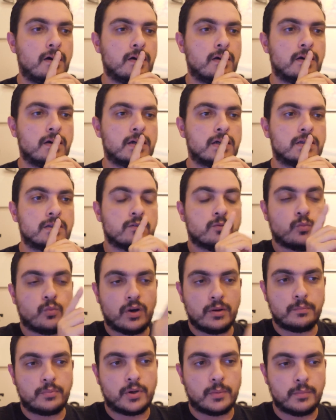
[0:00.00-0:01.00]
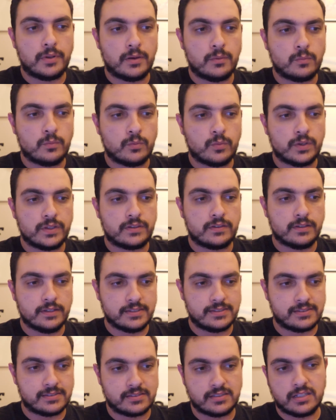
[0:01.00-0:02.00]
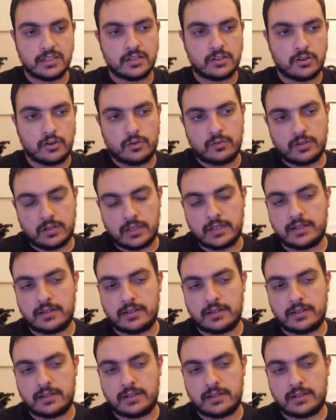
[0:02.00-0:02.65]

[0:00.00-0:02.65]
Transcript: One problem with this silicone